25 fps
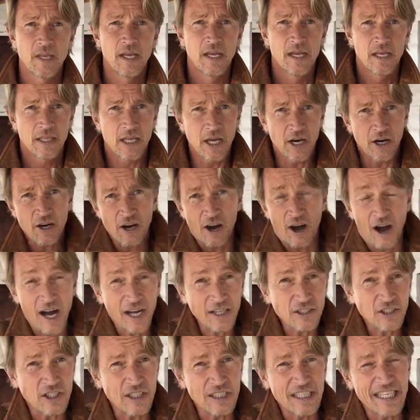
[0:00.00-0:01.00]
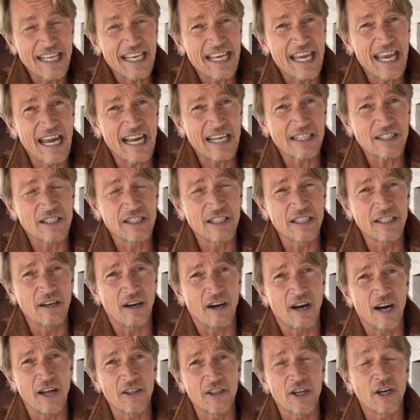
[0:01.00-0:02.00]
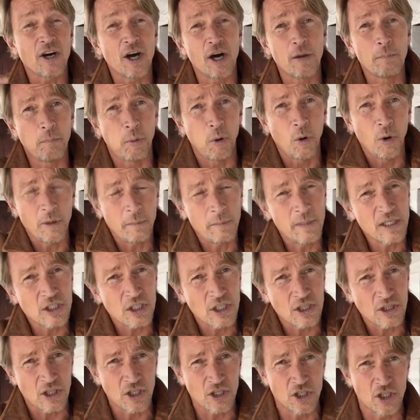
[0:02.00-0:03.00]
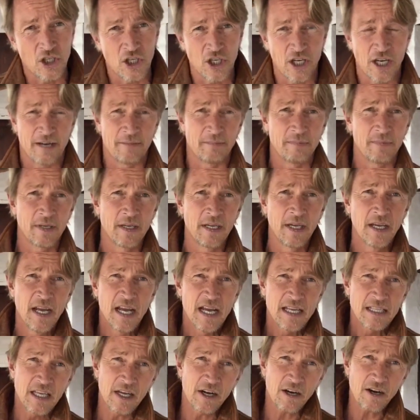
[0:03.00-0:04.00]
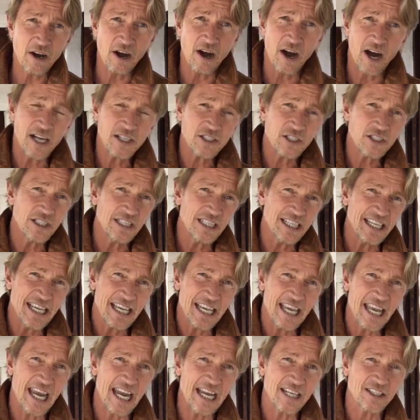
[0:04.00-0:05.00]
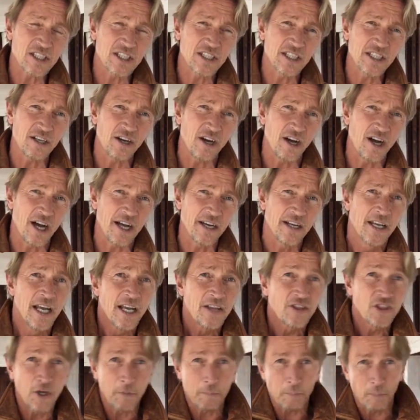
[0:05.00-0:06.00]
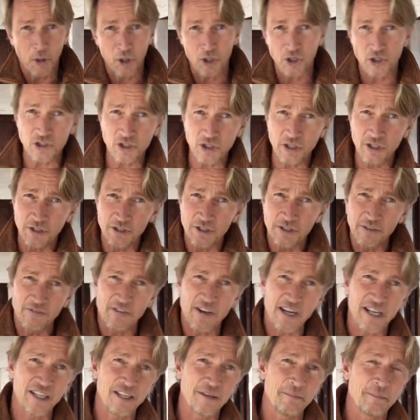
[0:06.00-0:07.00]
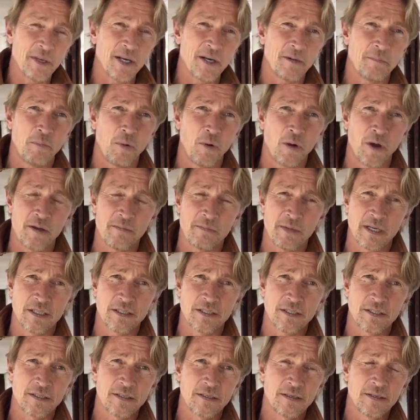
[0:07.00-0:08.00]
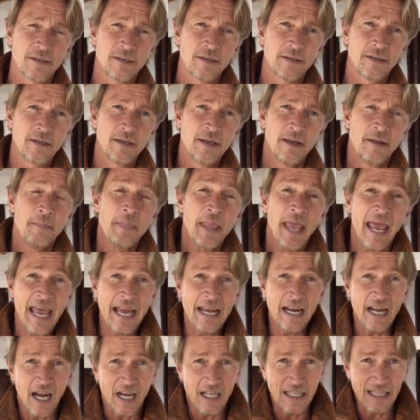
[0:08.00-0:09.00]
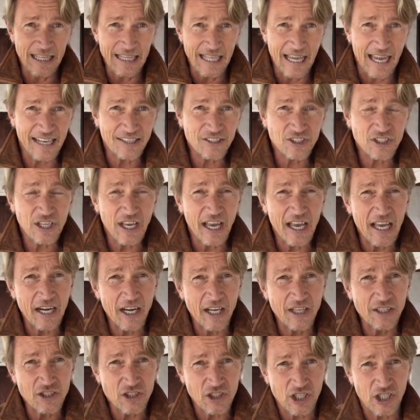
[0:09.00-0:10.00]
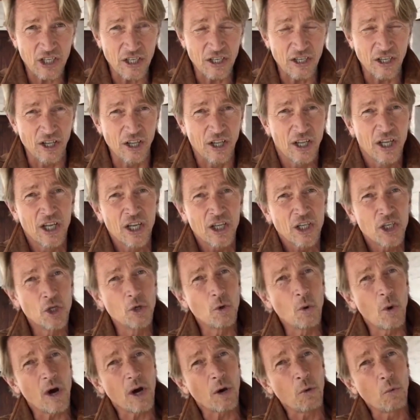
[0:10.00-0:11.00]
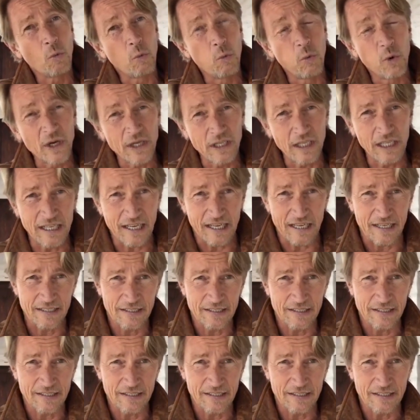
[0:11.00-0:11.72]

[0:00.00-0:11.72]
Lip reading: They are constantly canceling on their appointments at the gym. They are constantly canceling on their personal development appointments. And unless and until you are willing